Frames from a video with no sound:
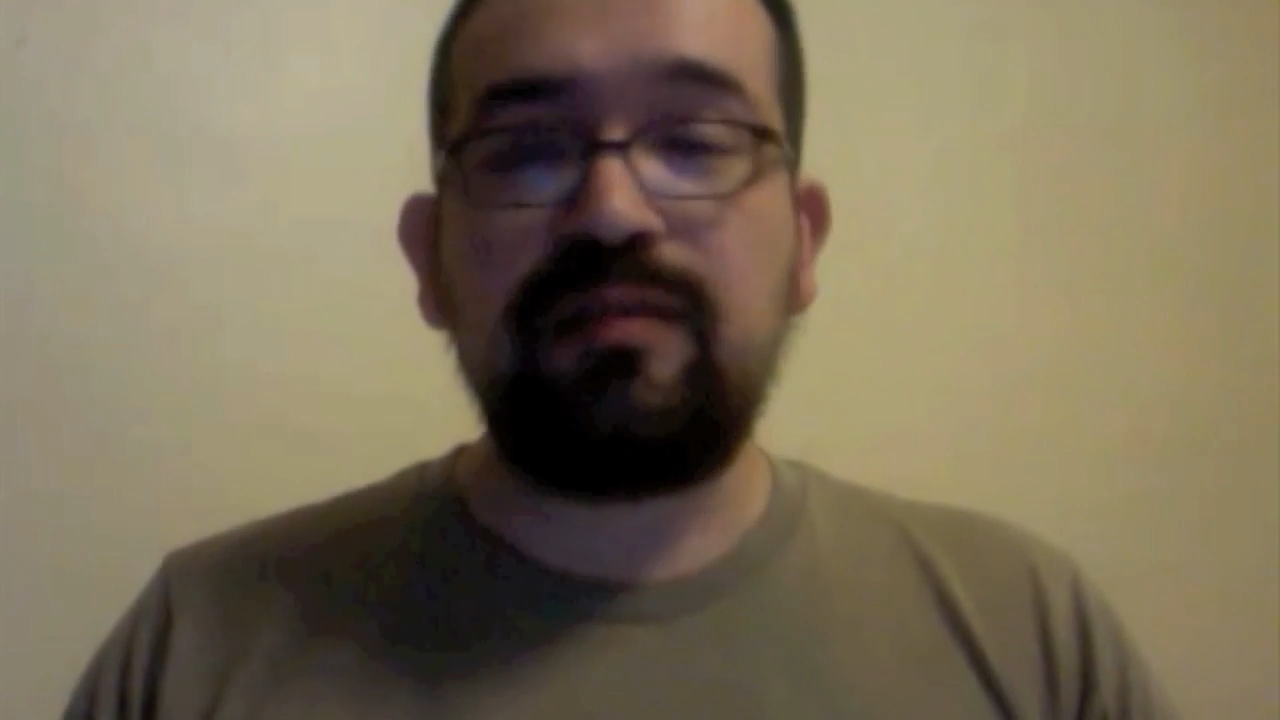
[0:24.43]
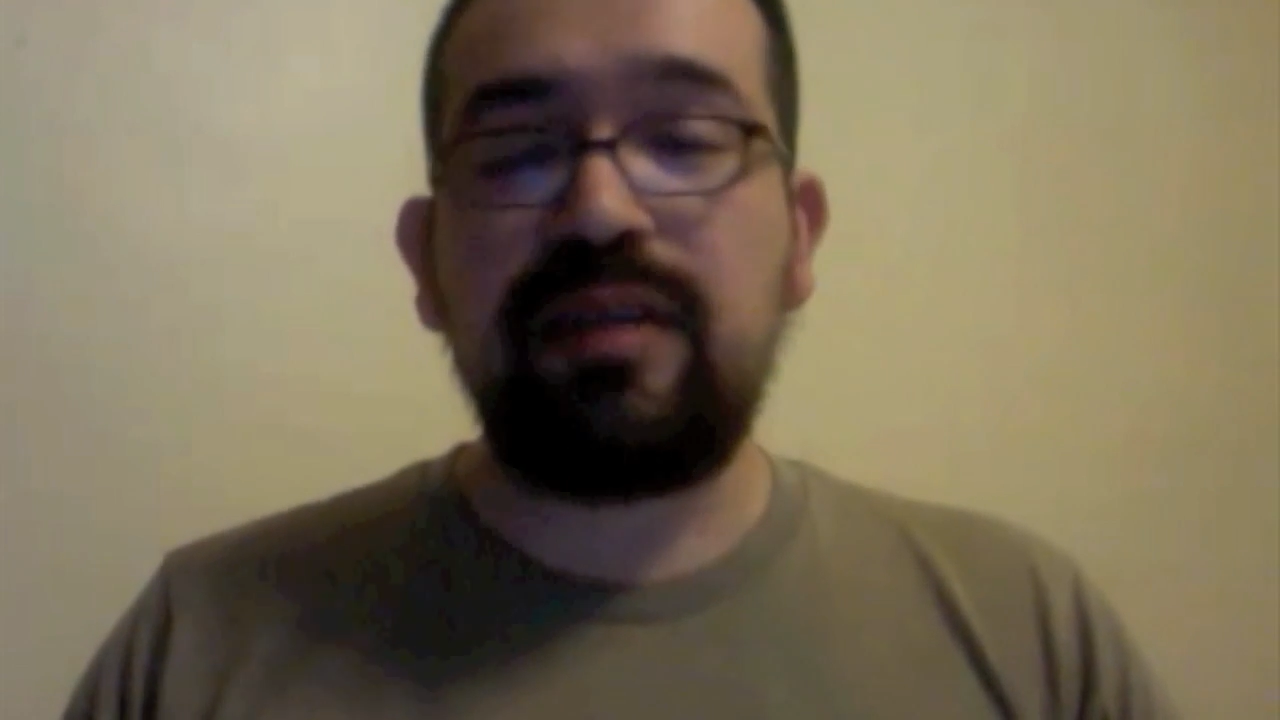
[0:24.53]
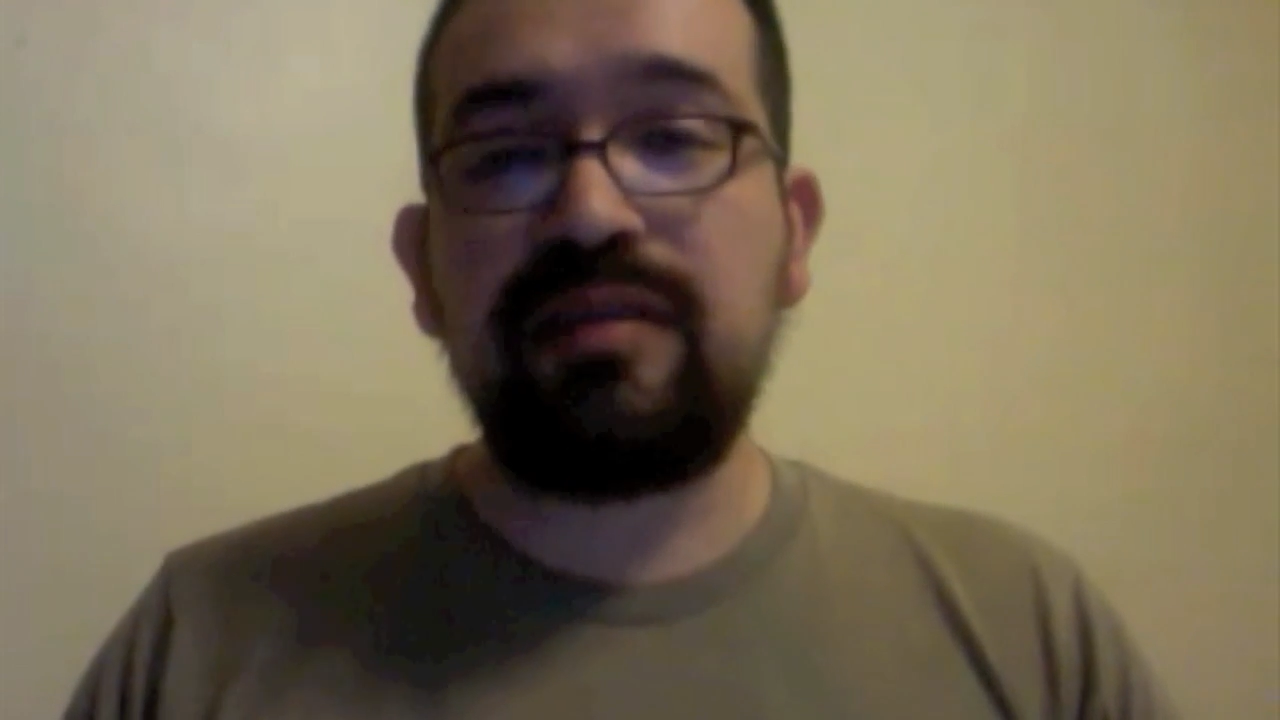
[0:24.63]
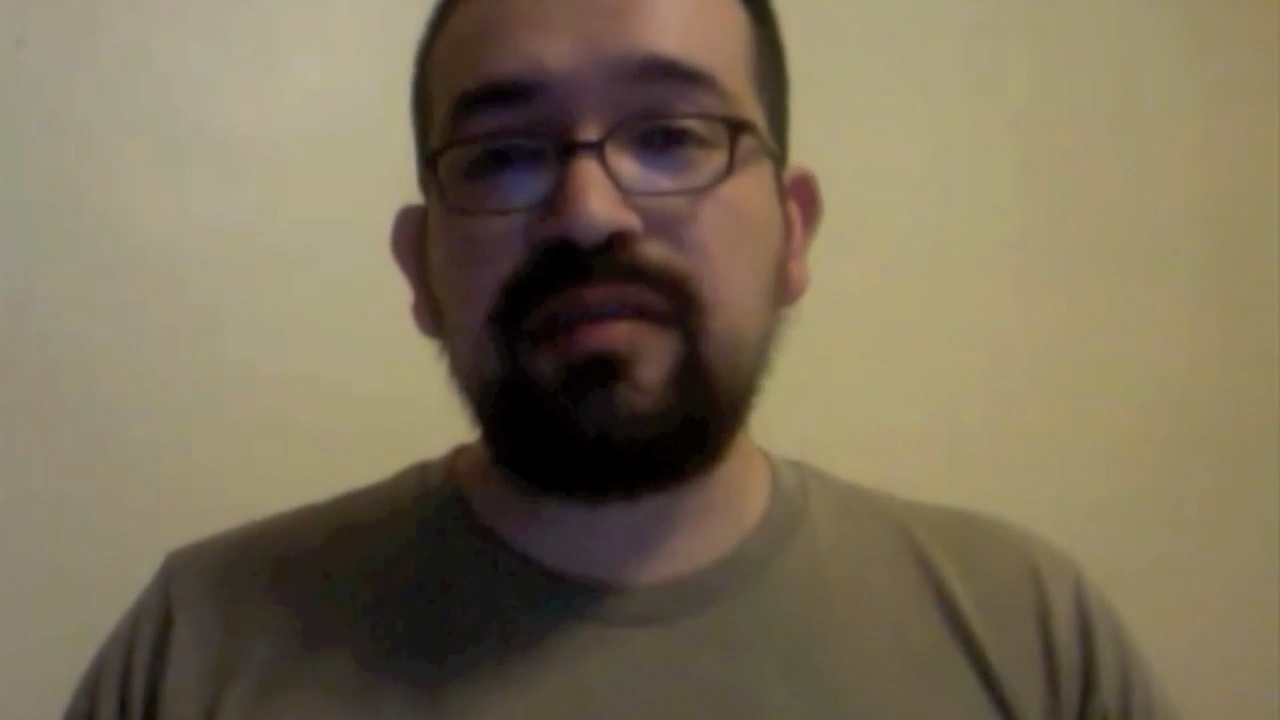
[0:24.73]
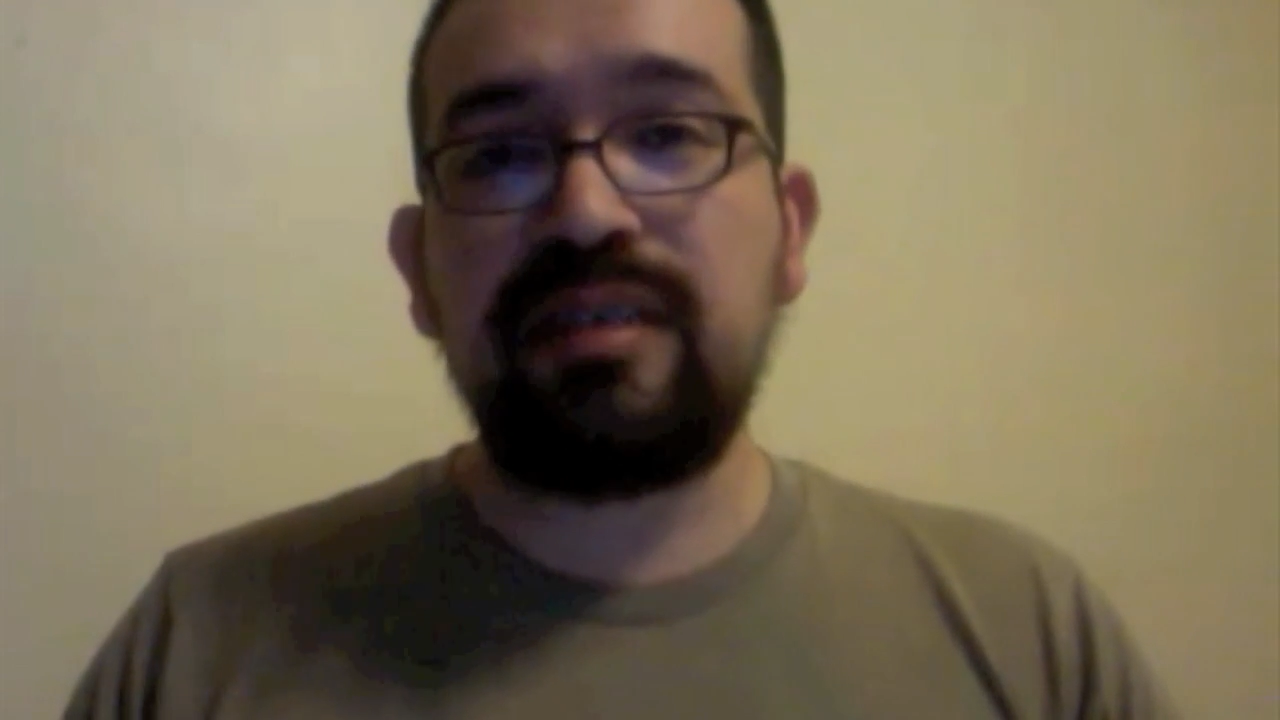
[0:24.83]

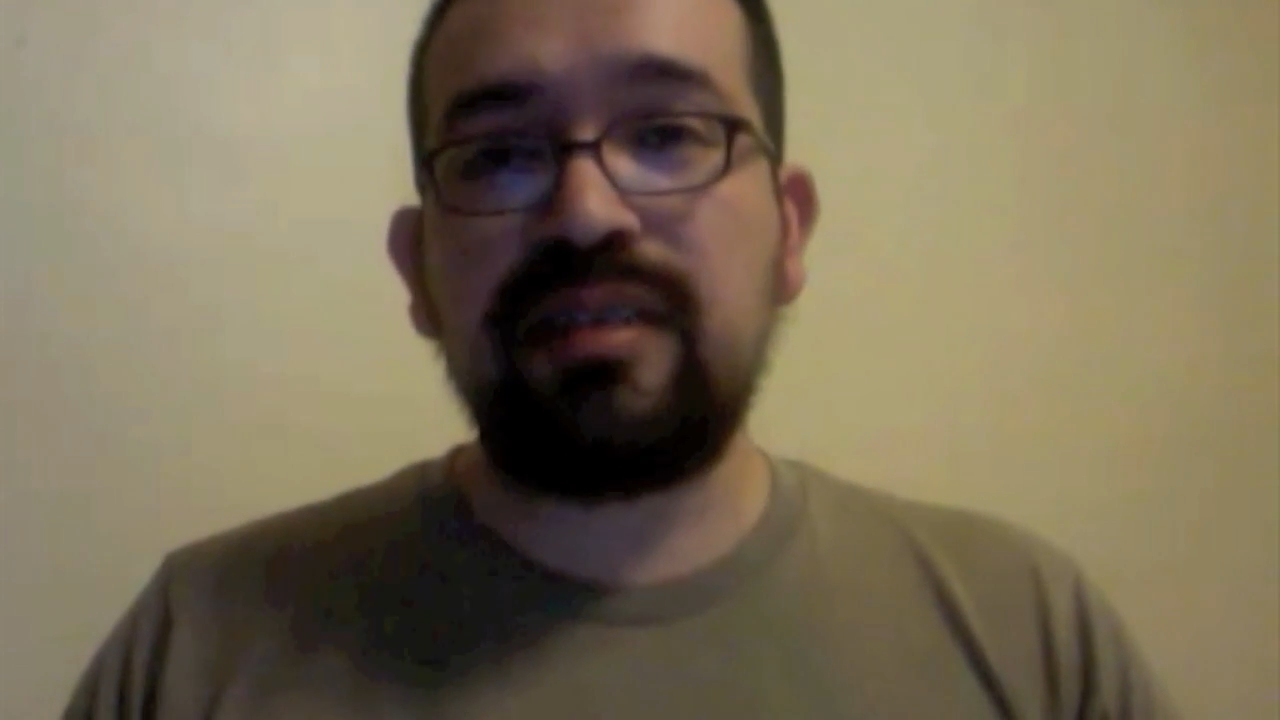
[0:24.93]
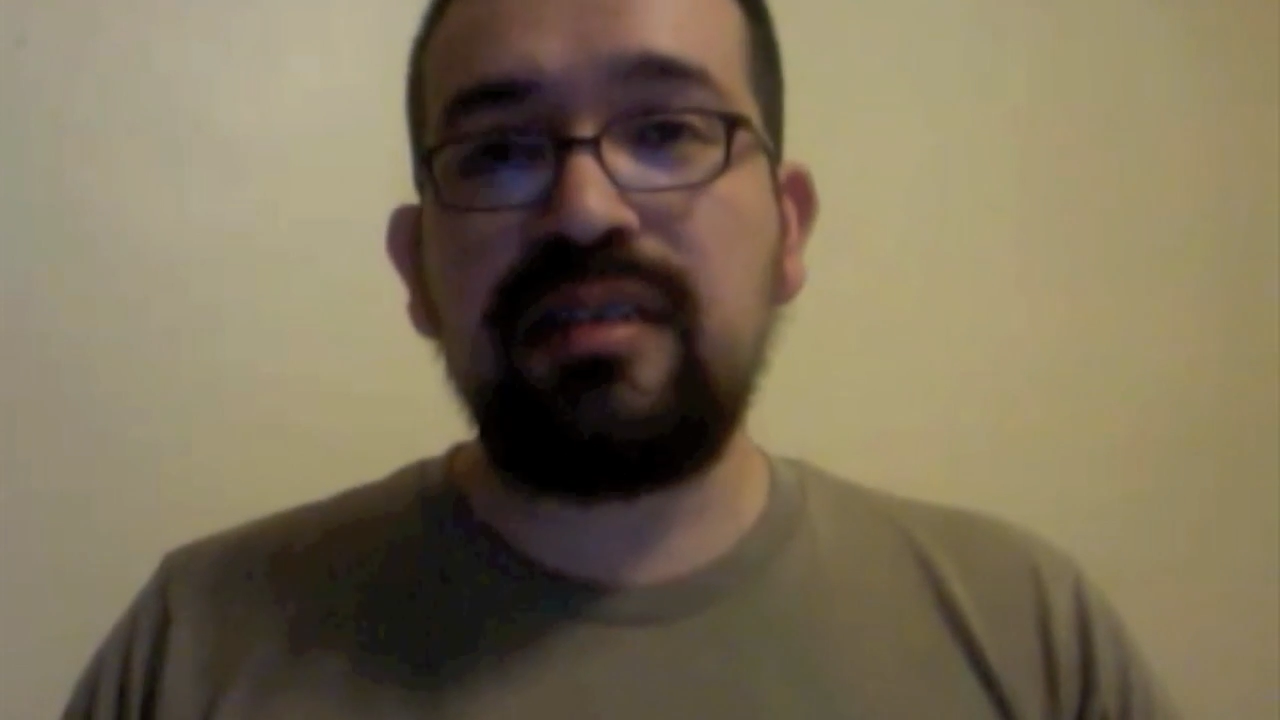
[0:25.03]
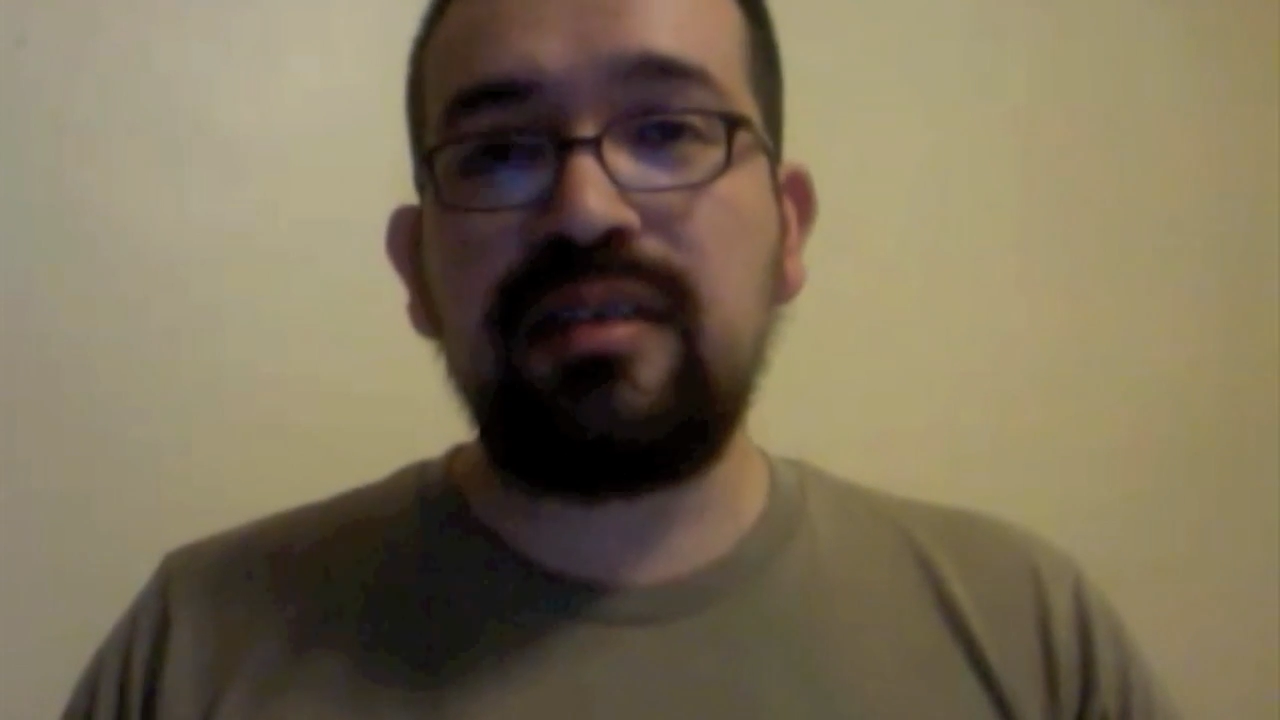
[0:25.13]
rather than